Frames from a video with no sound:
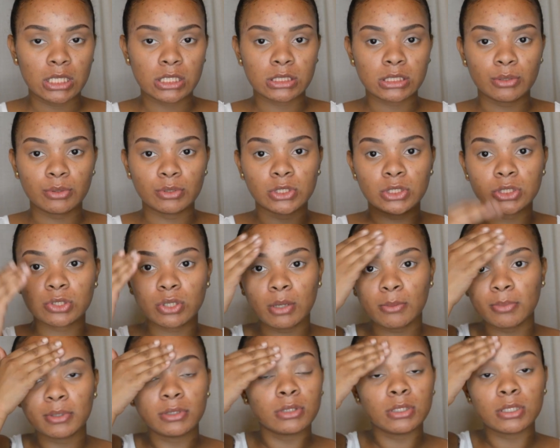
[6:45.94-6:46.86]
So, we're just going
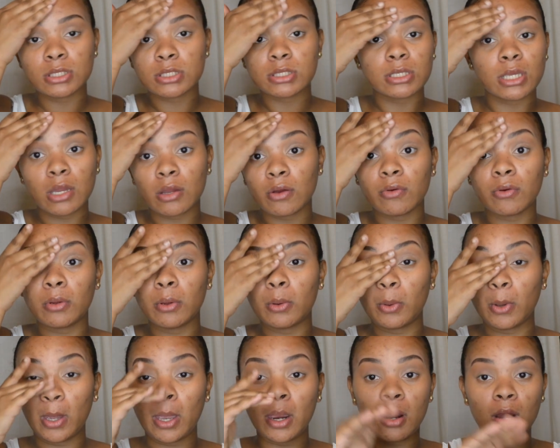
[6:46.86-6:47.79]
to put this
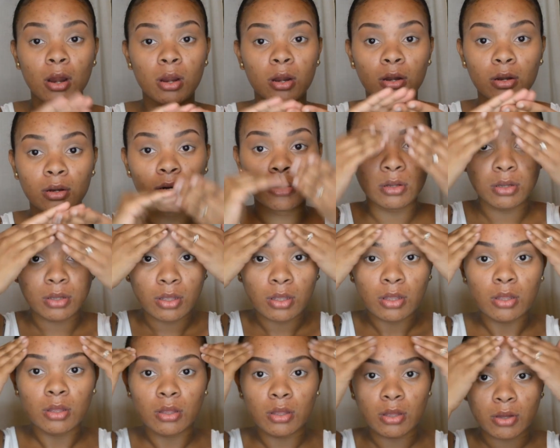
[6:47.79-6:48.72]
everywhere.
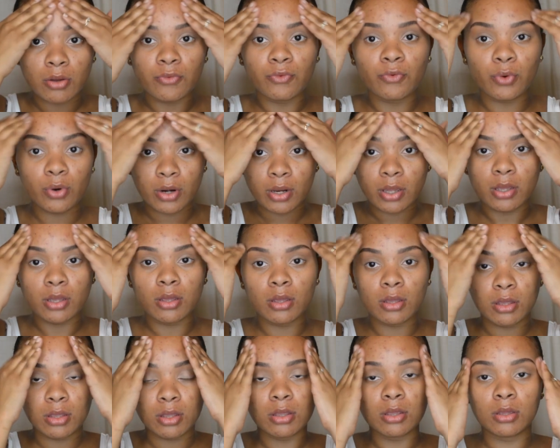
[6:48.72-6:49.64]

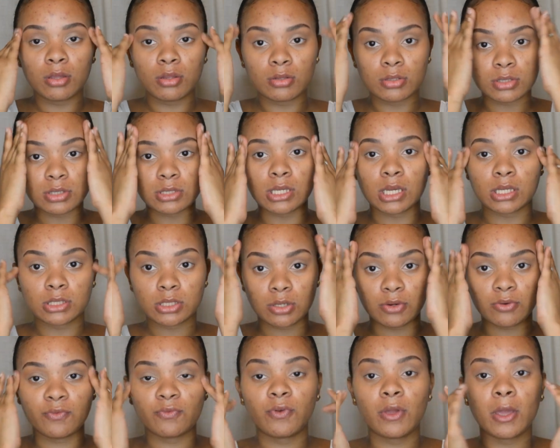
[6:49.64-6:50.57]
Forehead, sides of
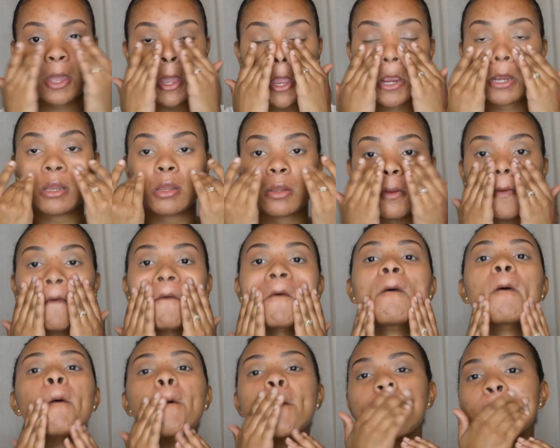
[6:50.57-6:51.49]
your face.
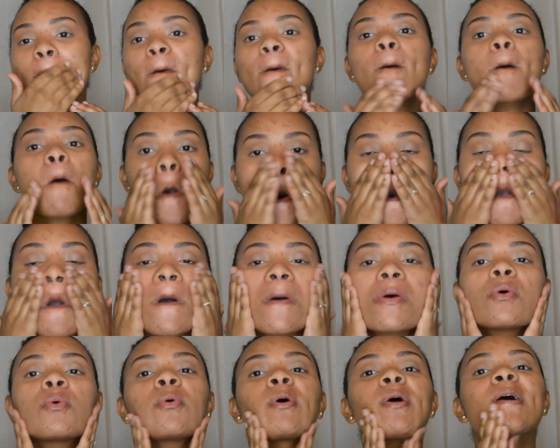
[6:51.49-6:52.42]

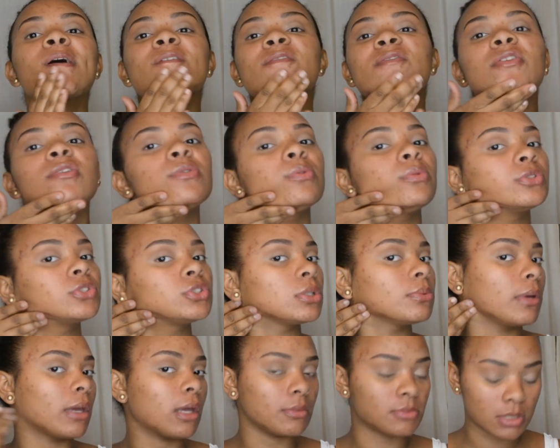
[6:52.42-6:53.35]
Wherever you want
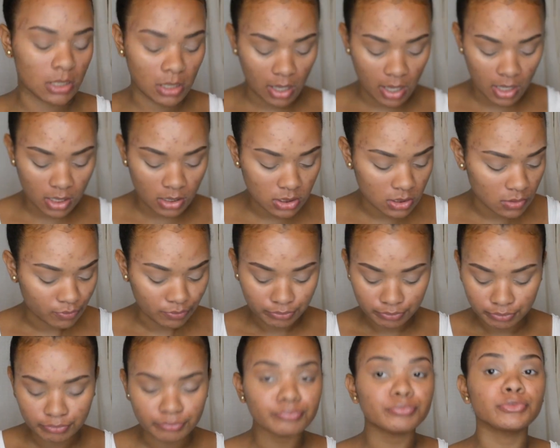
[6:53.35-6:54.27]
your makeup to last.
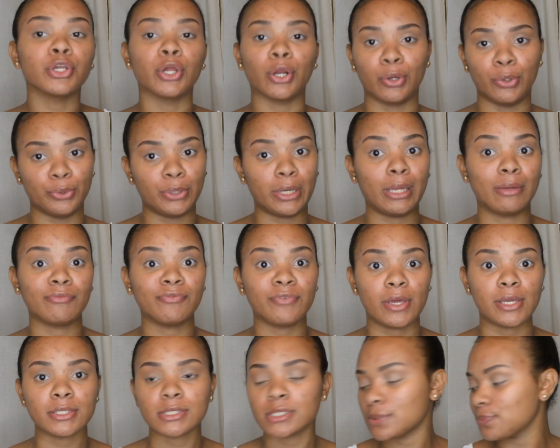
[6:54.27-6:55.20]
Your whole damn
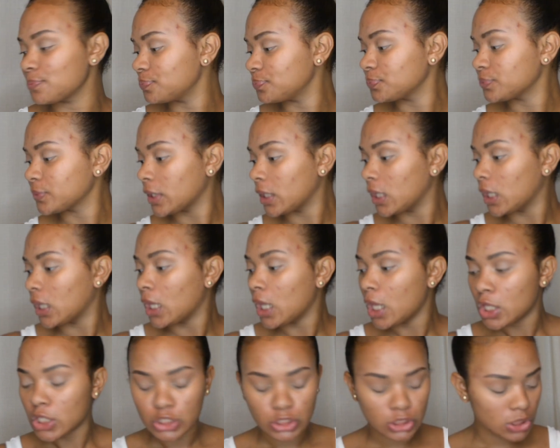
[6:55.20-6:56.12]
face.
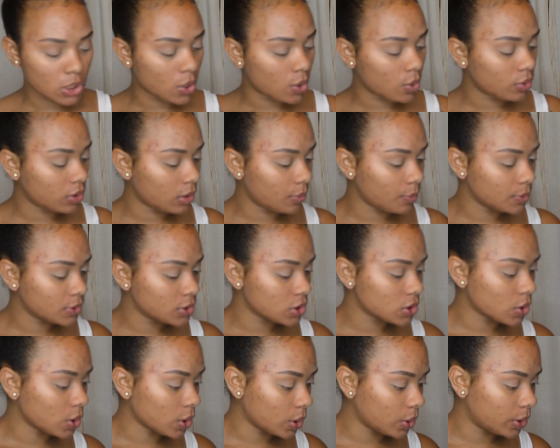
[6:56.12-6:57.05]
So then we're
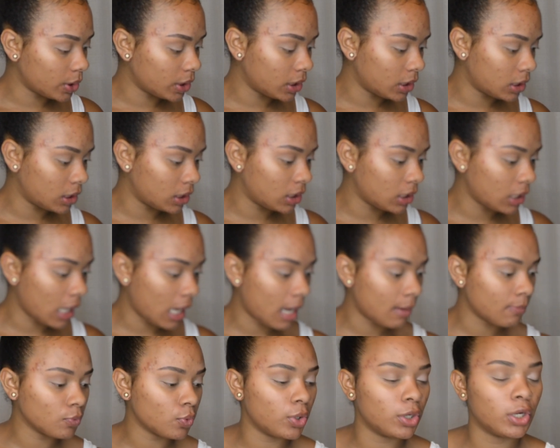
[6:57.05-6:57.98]
just going to go in.
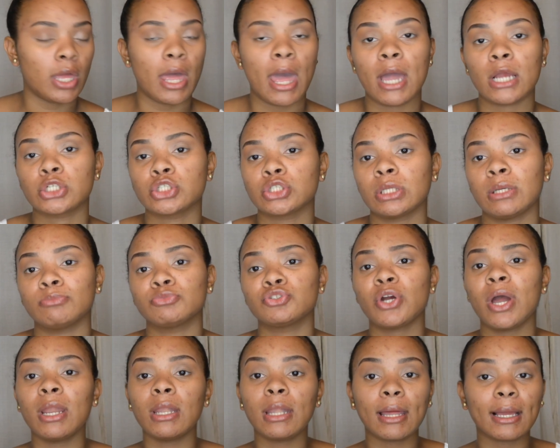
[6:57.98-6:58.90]
I'm going to actually, I'm
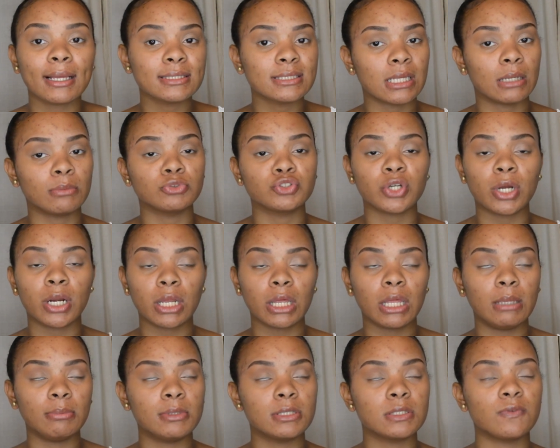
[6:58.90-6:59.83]
trying, like I said, I'm trying
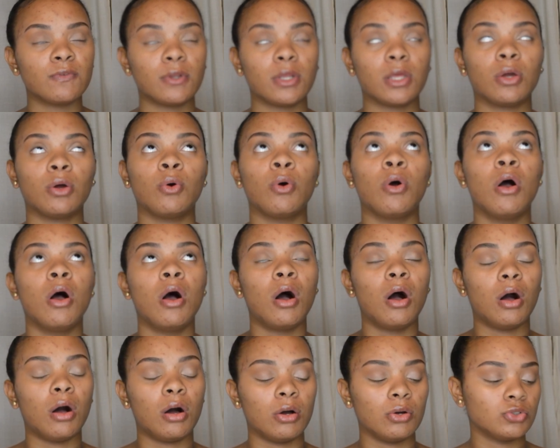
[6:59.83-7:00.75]
to keep this video
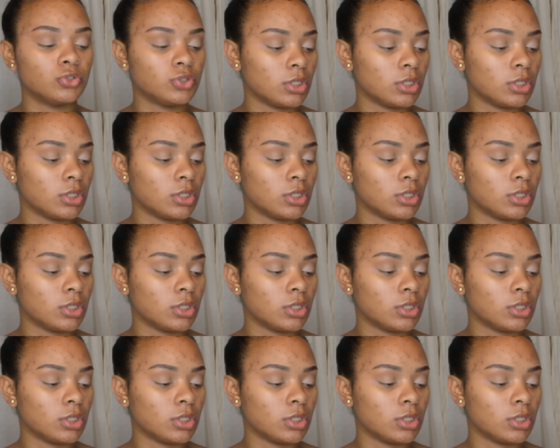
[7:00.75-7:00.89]
all